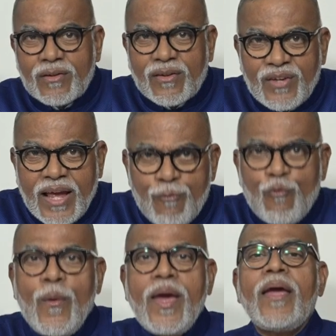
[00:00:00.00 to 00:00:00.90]
the
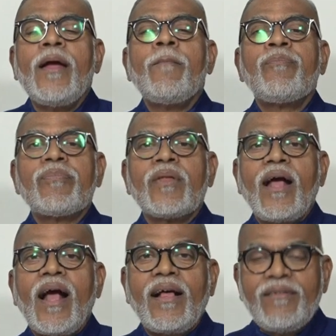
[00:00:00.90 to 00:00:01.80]
same way
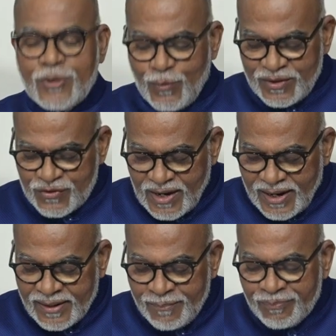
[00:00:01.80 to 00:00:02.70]
as it was
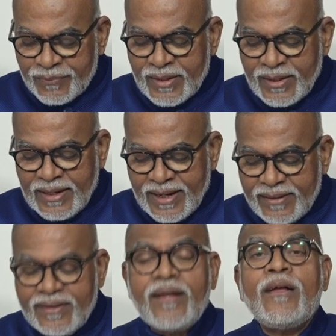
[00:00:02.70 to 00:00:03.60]
done
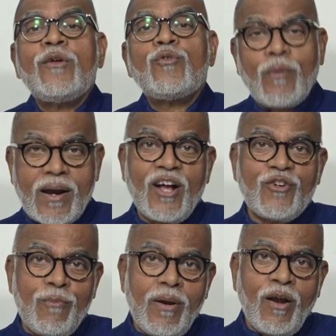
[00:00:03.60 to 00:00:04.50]
in the Swaraj
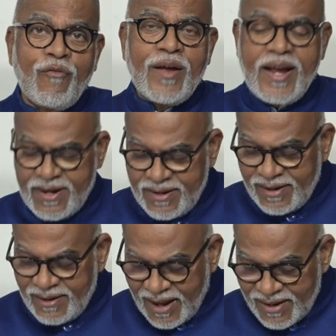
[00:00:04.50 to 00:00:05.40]
Bill of
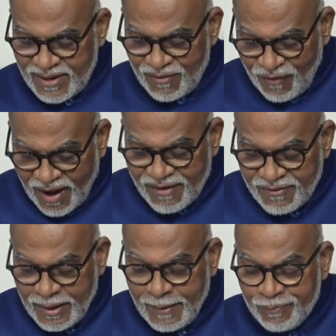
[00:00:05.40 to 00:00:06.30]
1895.
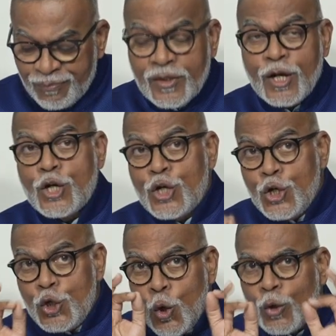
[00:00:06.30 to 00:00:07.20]

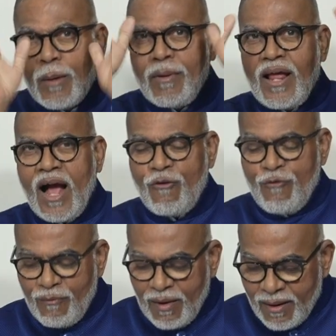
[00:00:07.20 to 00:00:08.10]
Notably,
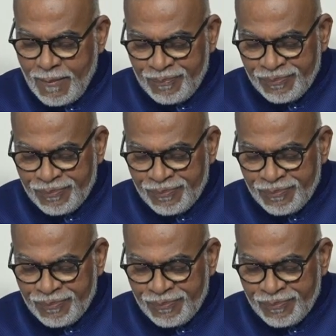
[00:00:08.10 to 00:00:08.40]
however,